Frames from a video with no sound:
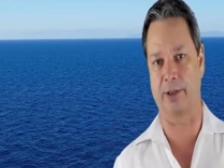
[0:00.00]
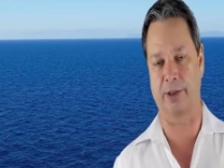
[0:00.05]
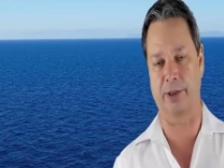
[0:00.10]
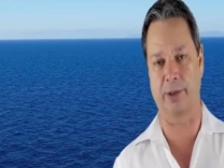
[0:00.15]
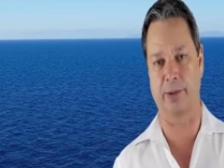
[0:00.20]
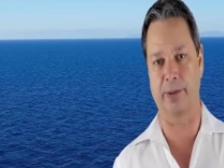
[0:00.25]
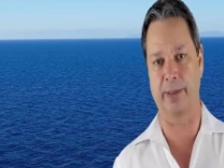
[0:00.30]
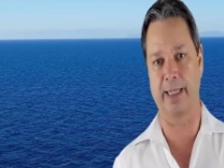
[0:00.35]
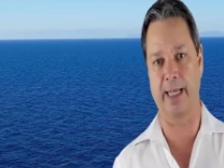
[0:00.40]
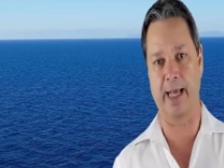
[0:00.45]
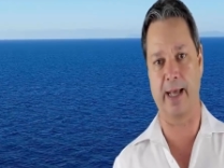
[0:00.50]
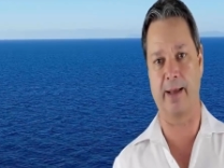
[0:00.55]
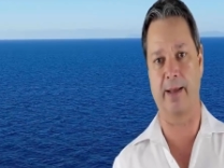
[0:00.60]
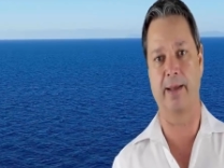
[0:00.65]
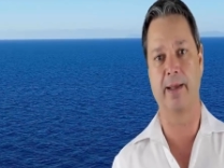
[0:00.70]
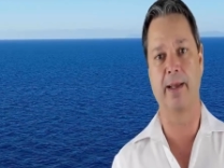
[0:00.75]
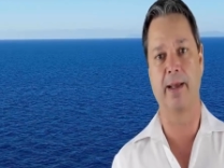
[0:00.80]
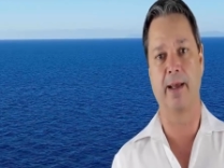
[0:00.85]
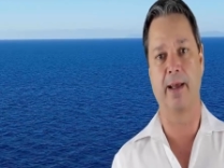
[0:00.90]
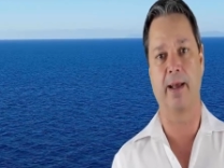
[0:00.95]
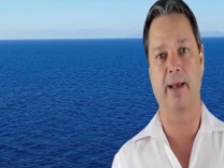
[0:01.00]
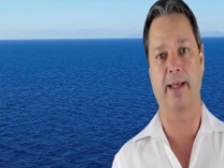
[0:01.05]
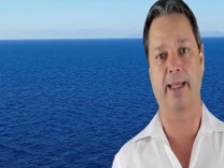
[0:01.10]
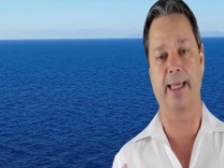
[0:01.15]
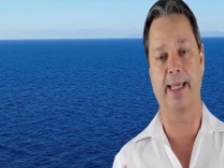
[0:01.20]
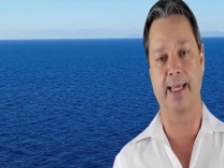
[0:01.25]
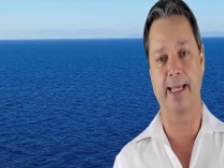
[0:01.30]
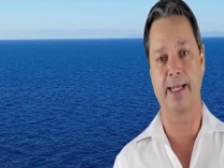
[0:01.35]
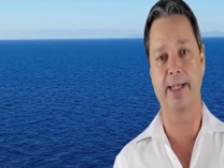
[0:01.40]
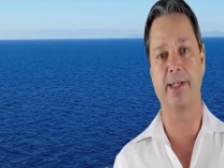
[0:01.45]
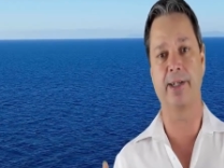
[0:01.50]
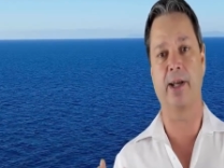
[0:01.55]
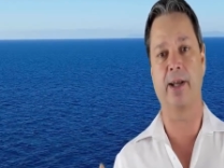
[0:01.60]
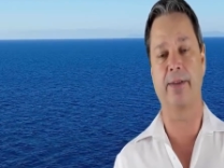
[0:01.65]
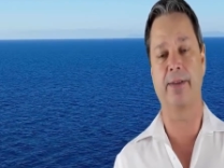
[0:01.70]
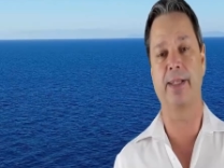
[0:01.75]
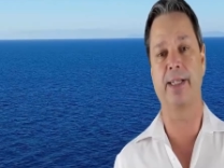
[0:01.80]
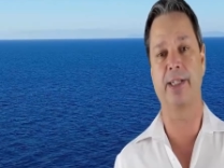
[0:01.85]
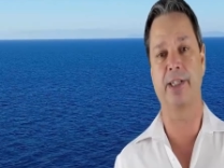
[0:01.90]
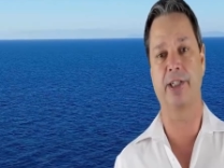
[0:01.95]
So, yeah, kids
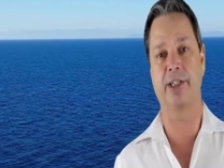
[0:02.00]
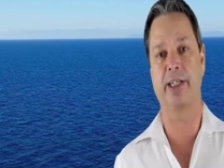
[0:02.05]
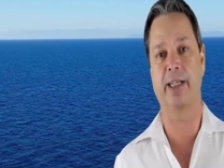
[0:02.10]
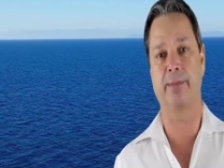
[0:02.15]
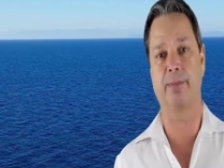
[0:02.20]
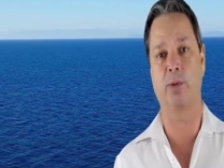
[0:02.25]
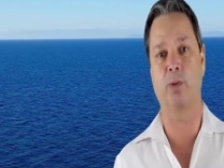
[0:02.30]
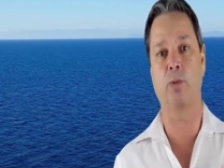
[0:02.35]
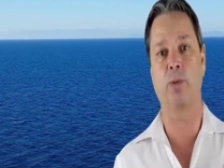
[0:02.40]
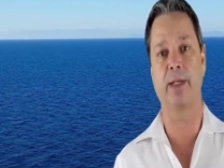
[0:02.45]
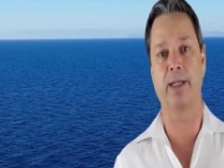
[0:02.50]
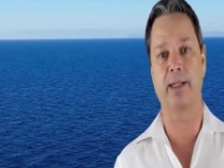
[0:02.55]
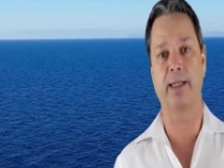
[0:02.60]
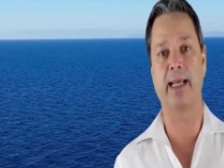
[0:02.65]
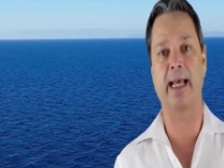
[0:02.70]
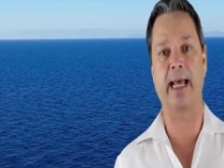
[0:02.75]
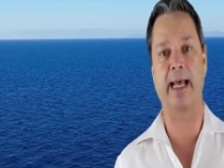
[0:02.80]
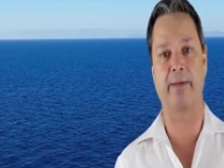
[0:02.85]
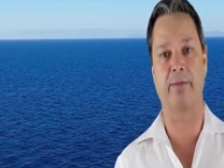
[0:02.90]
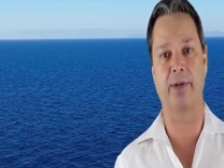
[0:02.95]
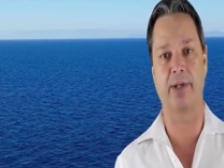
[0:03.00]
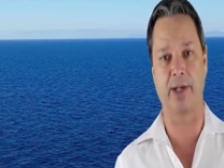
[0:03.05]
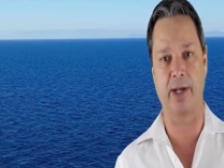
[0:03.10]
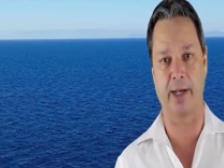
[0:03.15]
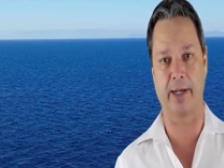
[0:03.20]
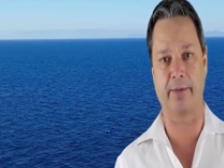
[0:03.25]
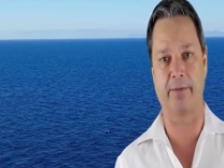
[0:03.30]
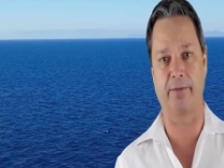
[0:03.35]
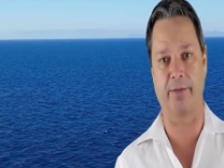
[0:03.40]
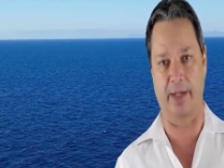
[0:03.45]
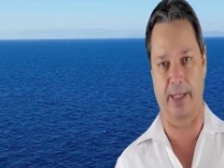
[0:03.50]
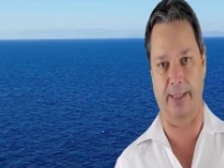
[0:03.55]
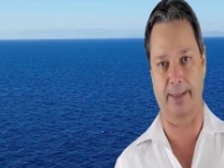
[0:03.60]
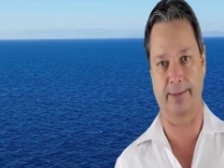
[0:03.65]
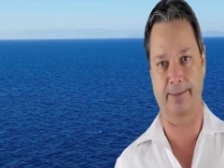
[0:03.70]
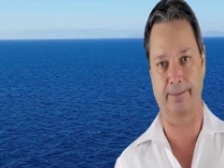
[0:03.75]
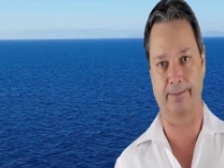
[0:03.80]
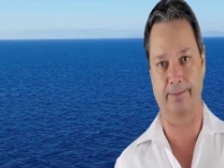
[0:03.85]
on this ship will have a lot of fun.